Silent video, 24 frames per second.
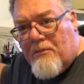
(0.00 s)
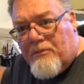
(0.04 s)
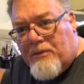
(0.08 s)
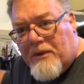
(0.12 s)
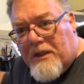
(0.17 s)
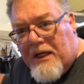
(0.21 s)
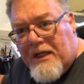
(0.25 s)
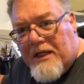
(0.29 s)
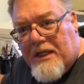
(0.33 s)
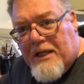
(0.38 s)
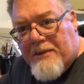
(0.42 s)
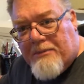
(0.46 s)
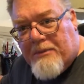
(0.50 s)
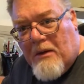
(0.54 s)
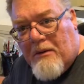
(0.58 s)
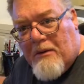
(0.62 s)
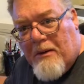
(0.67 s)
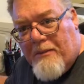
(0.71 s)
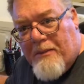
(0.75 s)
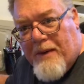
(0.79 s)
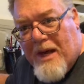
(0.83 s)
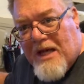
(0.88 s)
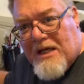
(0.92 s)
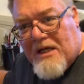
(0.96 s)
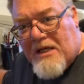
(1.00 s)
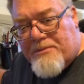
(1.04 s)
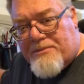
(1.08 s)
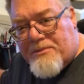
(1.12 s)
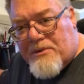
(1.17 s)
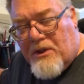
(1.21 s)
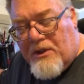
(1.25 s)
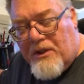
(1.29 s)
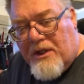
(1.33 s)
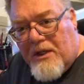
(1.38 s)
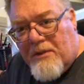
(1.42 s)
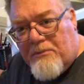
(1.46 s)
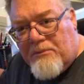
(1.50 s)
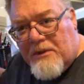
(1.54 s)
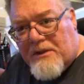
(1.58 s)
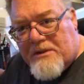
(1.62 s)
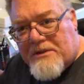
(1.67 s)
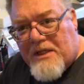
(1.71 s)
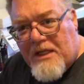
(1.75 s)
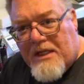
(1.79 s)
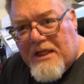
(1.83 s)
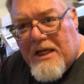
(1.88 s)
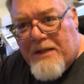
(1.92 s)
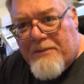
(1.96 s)
But I keep all my backups on it,
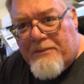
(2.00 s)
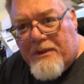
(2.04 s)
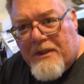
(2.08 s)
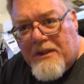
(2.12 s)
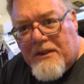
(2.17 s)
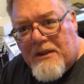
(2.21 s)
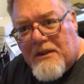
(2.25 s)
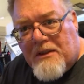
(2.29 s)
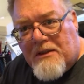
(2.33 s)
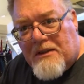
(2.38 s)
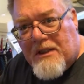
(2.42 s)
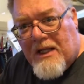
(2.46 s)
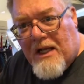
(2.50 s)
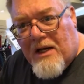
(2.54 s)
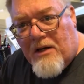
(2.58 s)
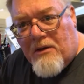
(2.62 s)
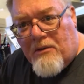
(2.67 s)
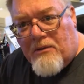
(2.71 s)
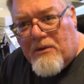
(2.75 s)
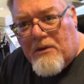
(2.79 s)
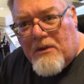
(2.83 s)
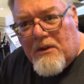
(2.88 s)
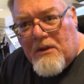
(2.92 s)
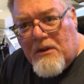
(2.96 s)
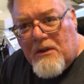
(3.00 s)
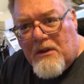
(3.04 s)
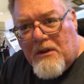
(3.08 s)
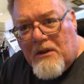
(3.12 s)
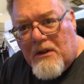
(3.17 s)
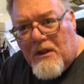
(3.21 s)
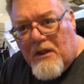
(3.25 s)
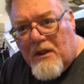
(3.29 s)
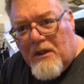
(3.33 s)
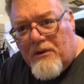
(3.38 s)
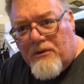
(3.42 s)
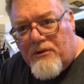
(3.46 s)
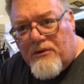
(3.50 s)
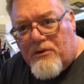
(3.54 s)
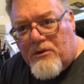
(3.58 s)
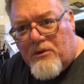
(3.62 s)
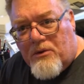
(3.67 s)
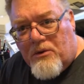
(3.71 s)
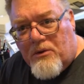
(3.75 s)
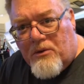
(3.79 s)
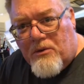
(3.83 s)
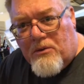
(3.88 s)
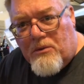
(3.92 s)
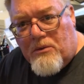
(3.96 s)
plus I keep it in the cloud
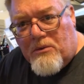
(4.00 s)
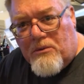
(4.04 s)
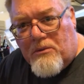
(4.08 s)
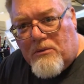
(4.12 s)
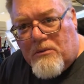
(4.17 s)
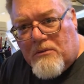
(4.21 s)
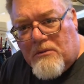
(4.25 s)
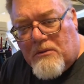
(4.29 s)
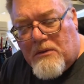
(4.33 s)
through